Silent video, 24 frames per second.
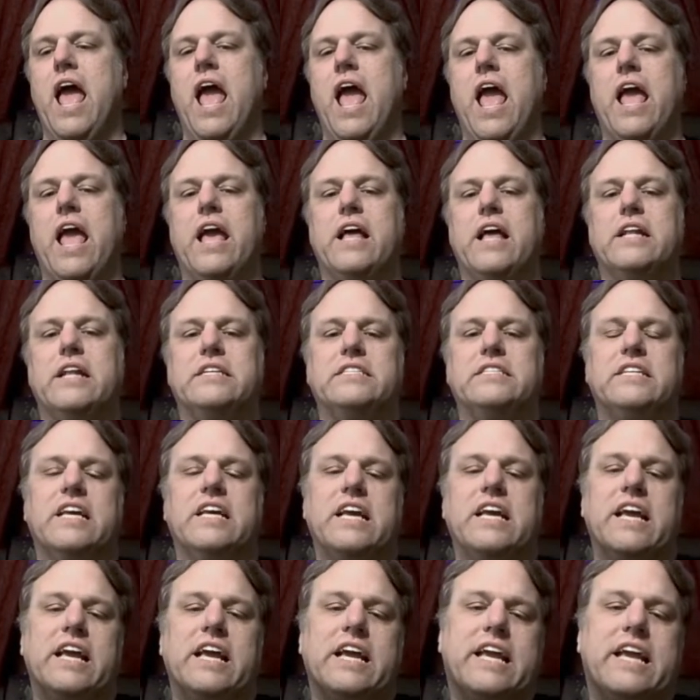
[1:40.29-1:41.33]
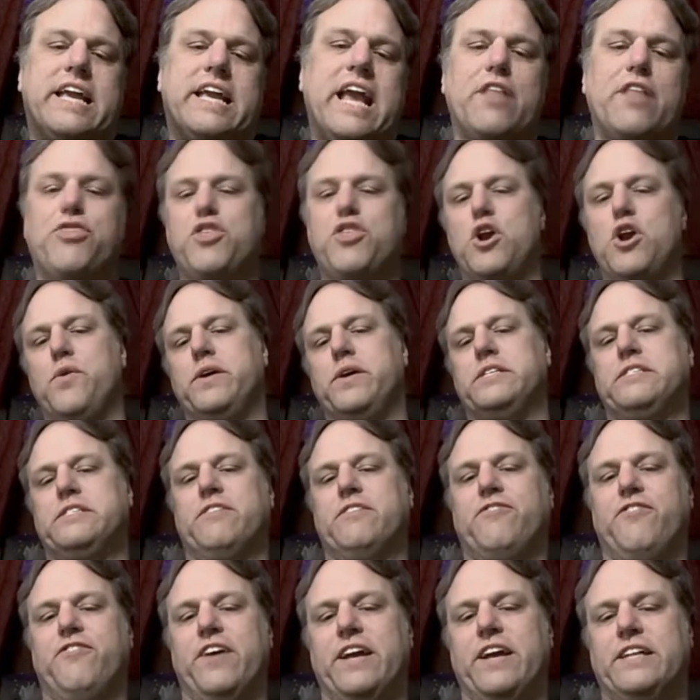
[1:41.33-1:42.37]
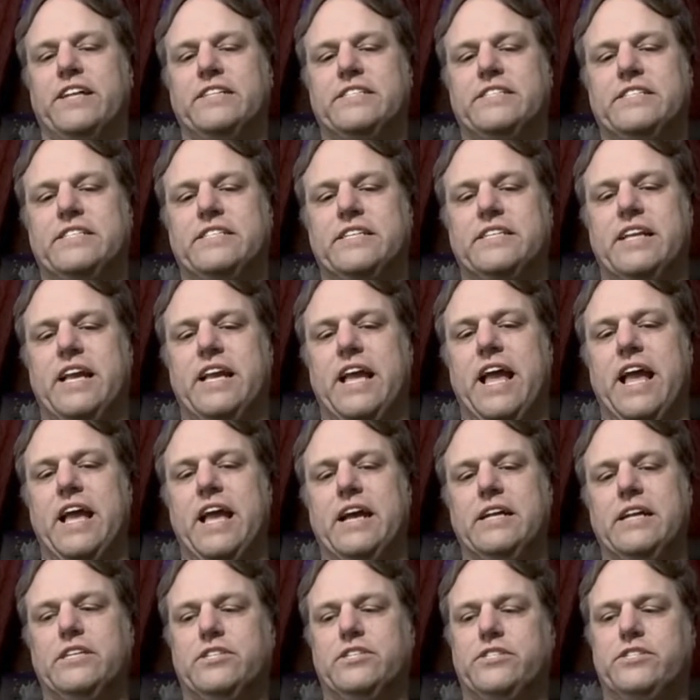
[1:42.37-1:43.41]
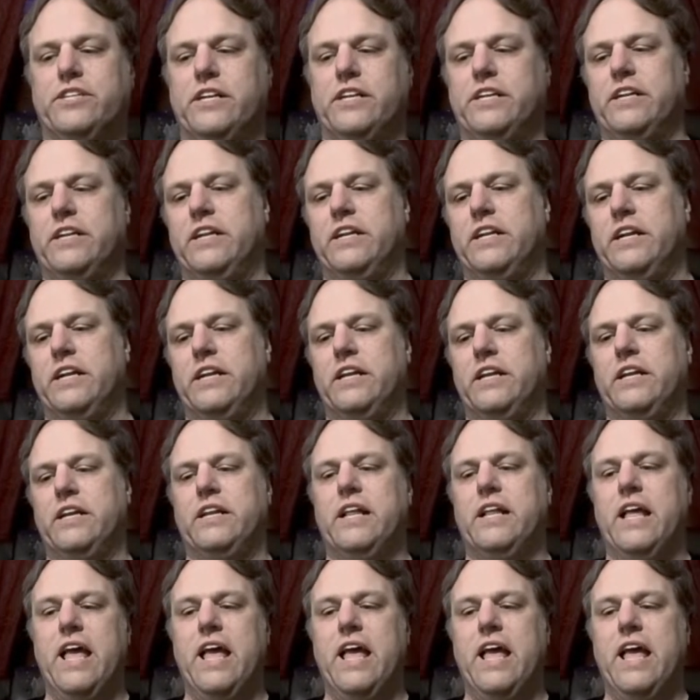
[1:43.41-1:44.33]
and get through his defense and, da, da, da, da,